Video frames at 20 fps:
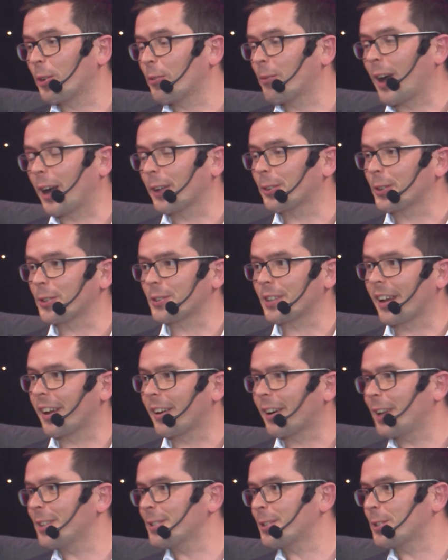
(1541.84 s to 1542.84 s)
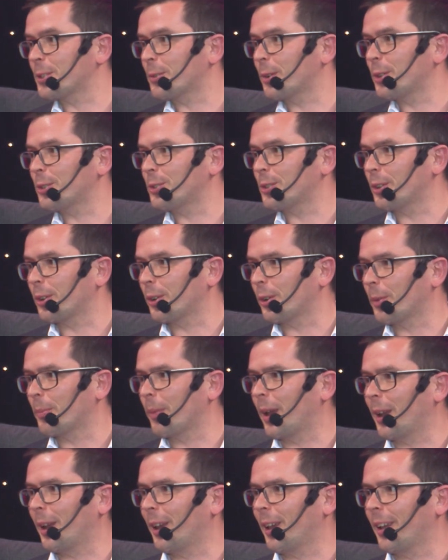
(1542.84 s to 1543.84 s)
factors. I raised this question on
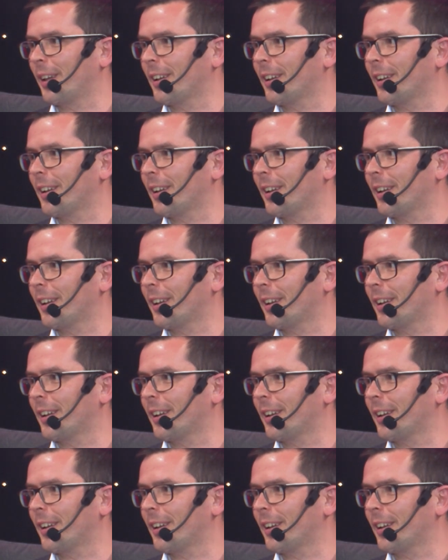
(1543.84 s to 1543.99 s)
many